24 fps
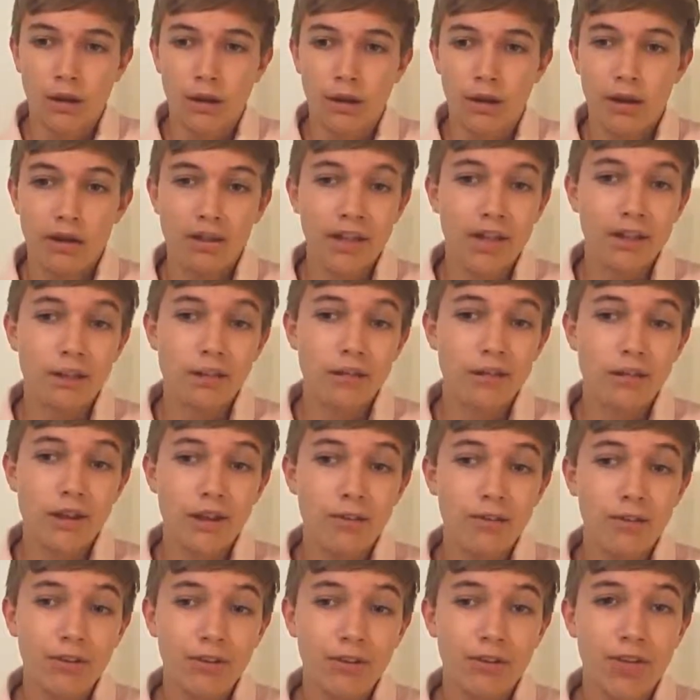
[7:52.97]
And yeah, there's
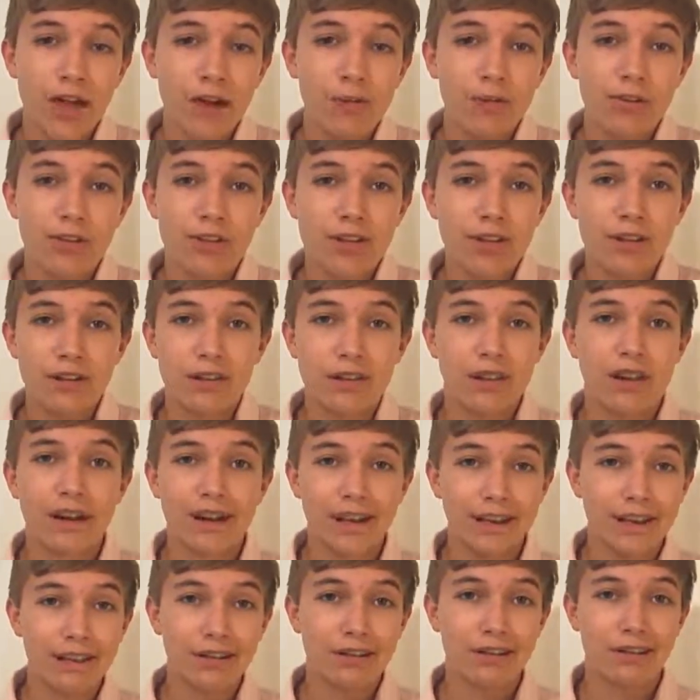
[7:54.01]
not really that much else that
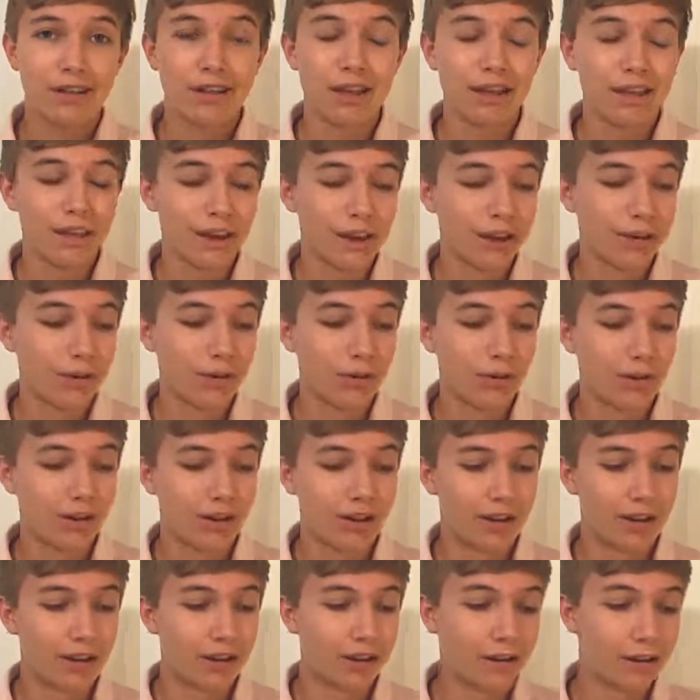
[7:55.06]
I can say that I don't
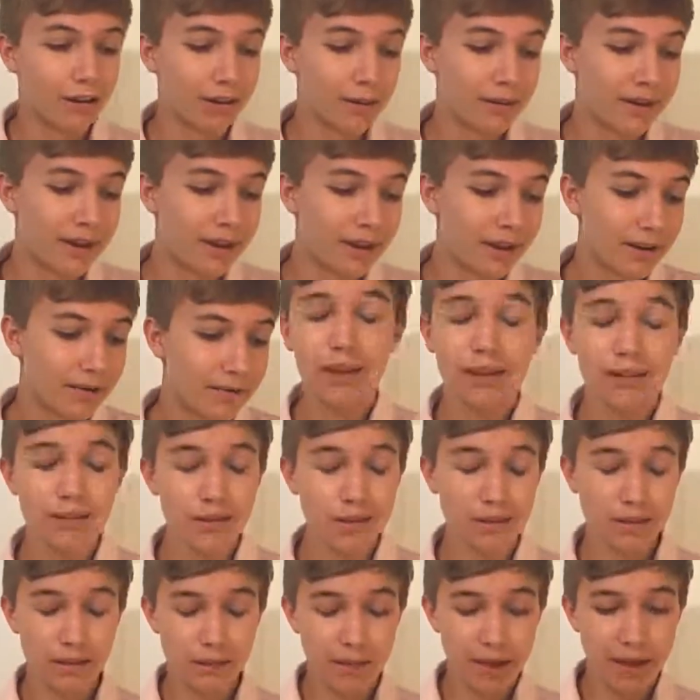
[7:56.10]
like about it. I guess
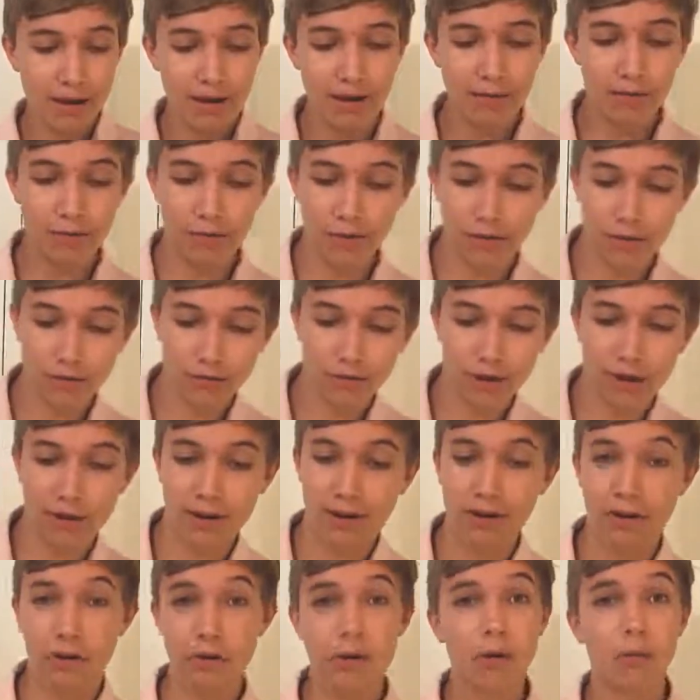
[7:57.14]
that's about it for this video.
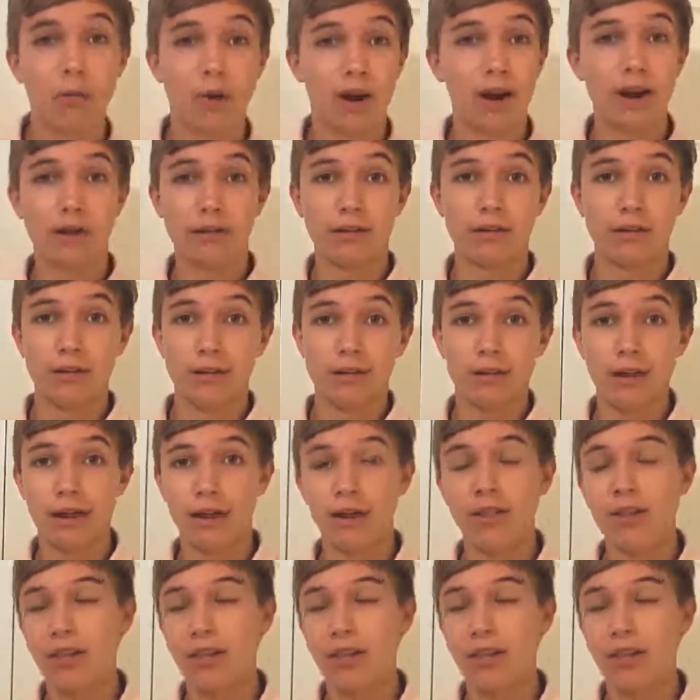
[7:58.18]
I don't know what else to say.